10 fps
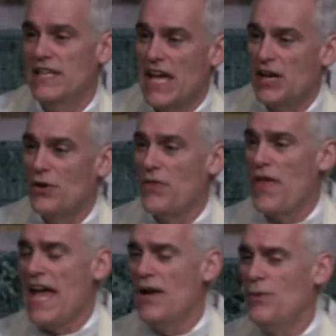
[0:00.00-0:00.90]
Not only
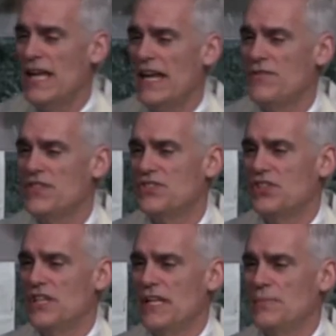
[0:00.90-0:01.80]
that, we have this
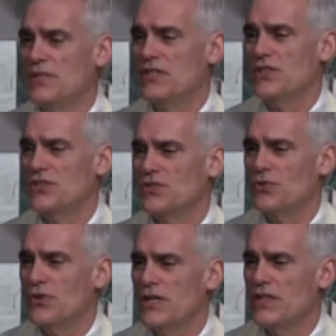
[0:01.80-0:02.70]
glimpse in the
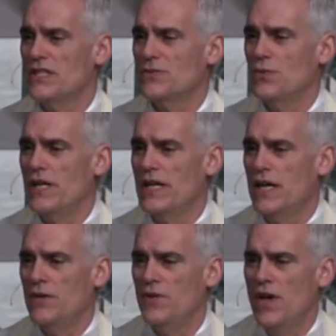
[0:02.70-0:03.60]
story this week
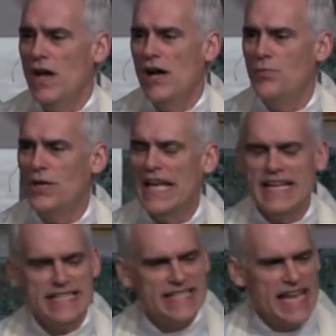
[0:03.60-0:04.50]
of, of what
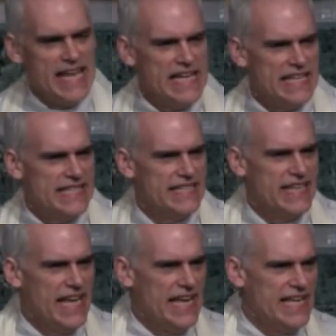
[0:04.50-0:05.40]
Isaiah is
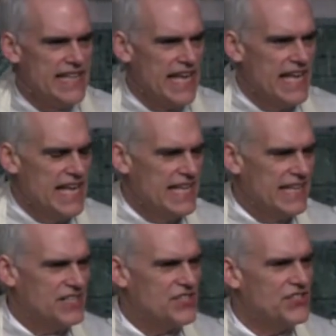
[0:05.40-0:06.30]
saying that,
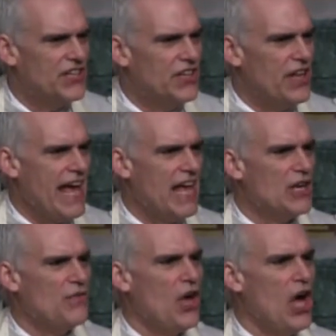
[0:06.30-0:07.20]
yet still
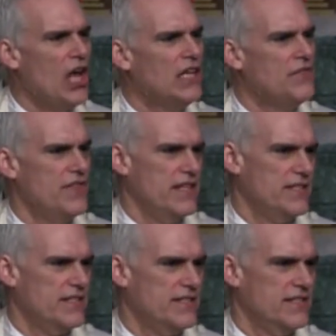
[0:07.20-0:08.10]
out of all of this,